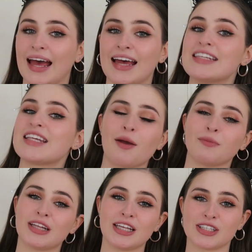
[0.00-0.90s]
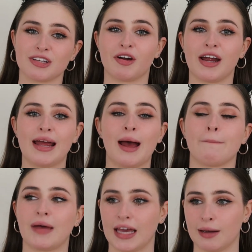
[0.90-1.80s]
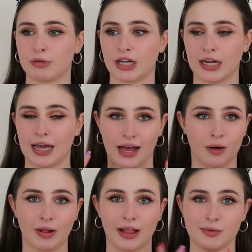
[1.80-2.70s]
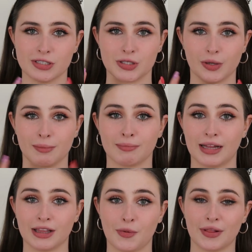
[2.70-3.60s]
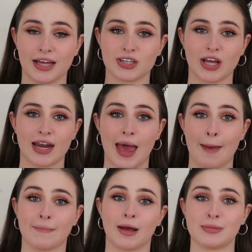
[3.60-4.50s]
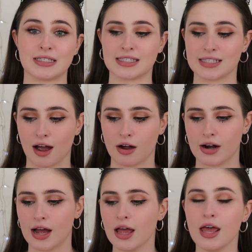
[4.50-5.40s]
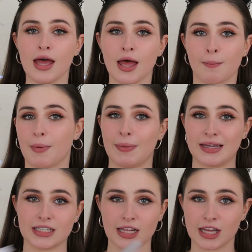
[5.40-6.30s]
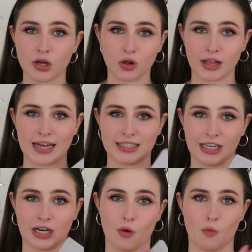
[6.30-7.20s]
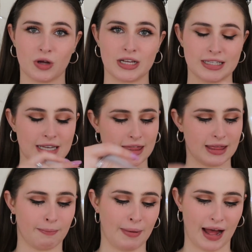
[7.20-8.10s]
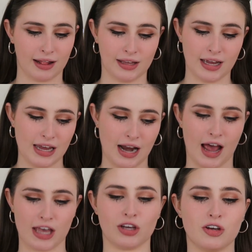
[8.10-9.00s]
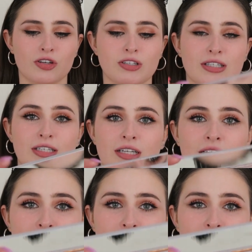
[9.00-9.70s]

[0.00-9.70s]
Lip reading: guys, I'm really sorry my camera cut out while I was doing my lower lash line and my mascara, but basically all I did was, in the palette I used